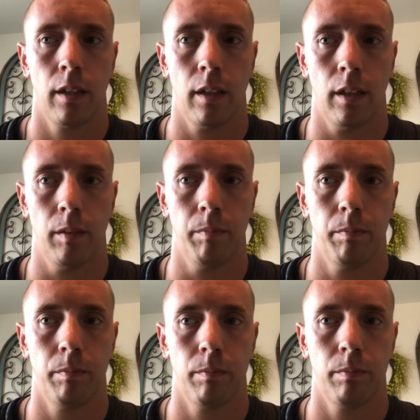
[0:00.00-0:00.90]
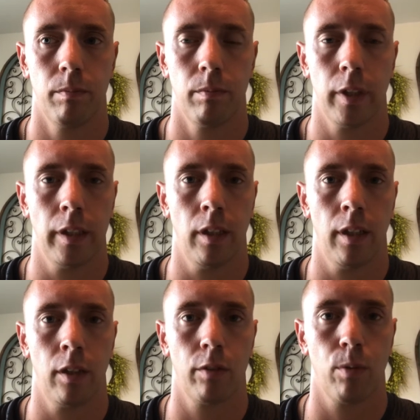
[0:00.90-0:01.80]
And
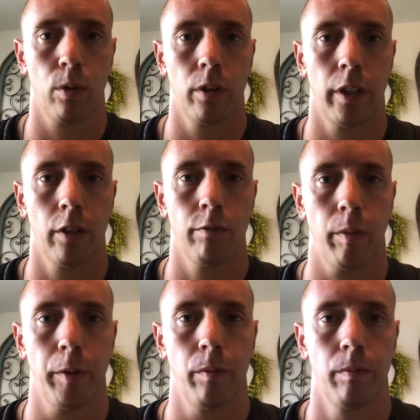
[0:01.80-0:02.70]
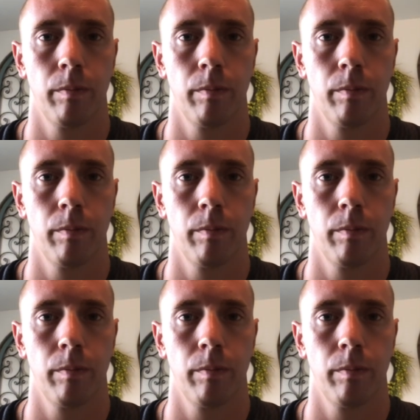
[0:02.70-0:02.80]
I look forward to hearing from you.